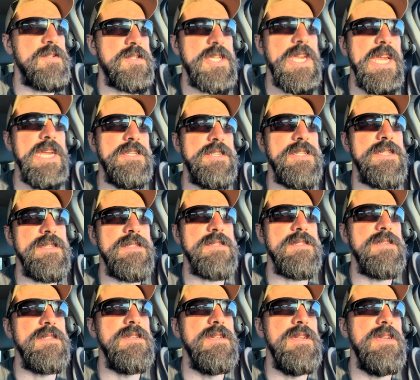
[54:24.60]

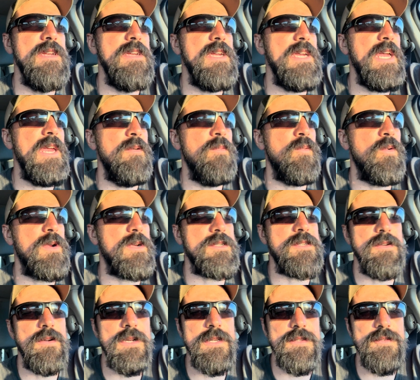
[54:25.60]
changes and work
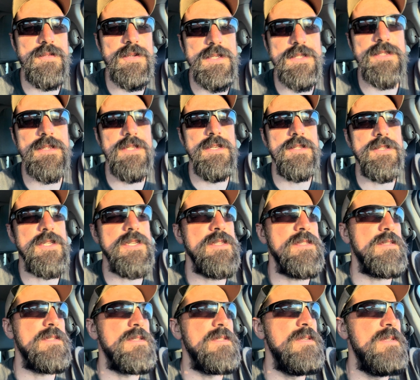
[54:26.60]
towards real
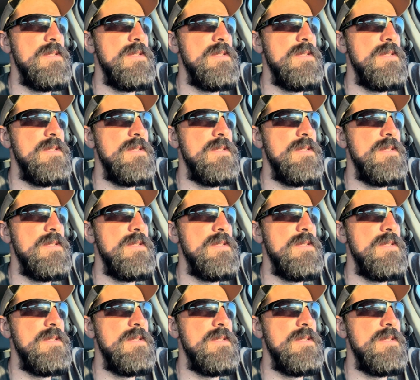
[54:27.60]
solutions.